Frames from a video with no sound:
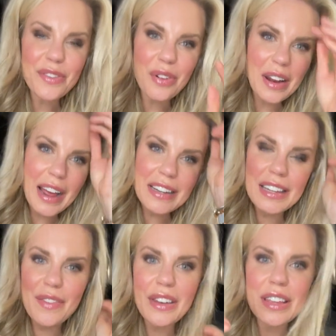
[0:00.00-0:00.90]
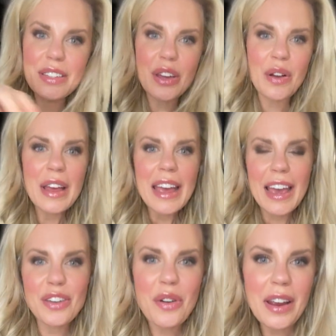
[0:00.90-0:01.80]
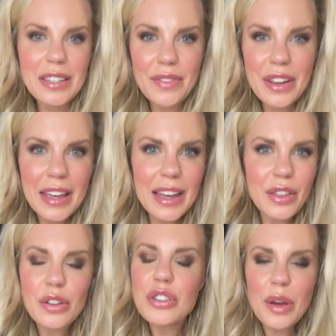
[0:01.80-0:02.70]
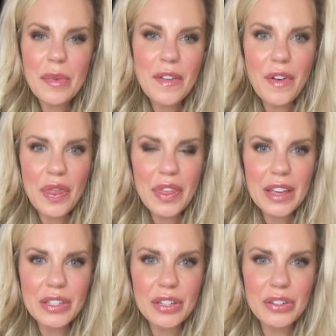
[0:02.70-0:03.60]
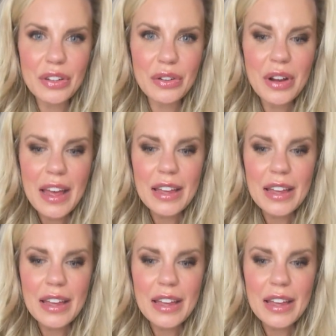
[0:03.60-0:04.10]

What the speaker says: of great activities, so in your activity kit there's so many fun things to do,